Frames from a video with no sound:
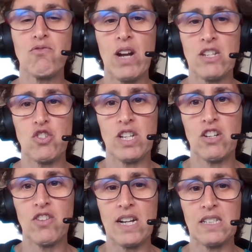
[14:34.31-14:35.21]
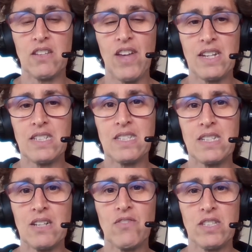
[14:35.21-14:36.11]
rendering correctly. That is
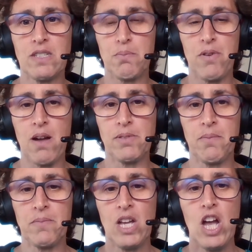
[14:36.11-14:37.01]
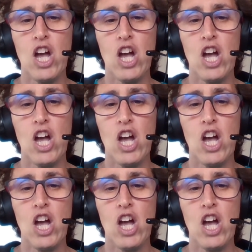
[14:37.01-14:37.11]
Stephen's problem.